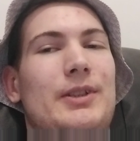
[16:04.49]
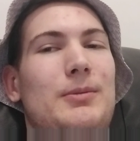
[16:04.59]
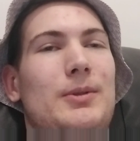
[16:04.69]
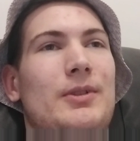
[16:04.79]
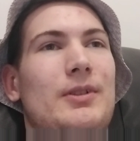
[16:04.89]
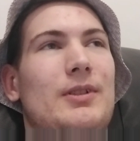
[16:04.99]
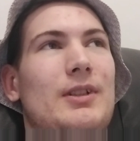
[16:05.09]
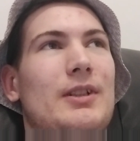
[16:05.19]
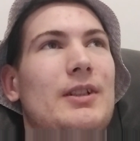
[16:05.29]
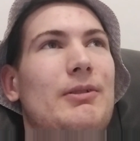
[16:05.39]
they wouldn't
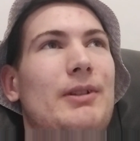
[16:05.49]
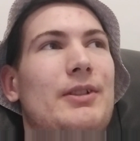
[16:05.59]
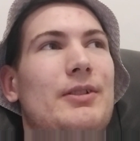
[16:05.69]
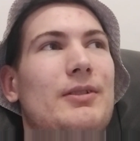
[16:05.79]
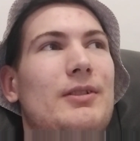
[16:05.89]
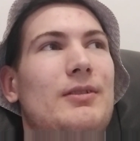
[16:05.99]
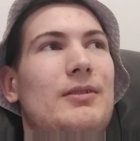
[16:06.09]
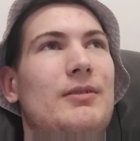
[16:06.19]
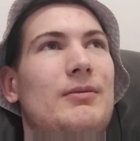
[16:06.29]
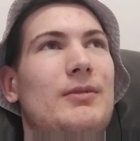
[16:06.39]
like agree to
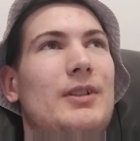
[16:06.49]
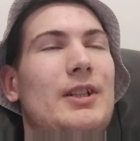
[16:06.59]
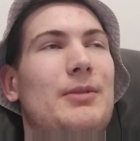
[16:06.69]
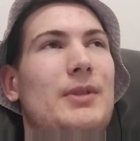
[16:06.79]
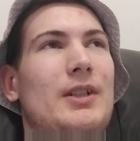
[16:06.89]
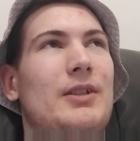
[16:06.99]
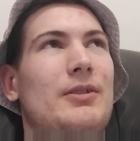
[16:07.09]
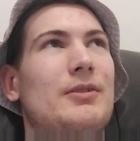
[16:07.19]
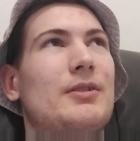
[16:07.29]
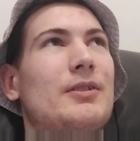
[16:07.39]
get me
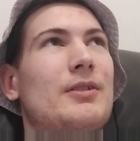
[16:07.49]
out.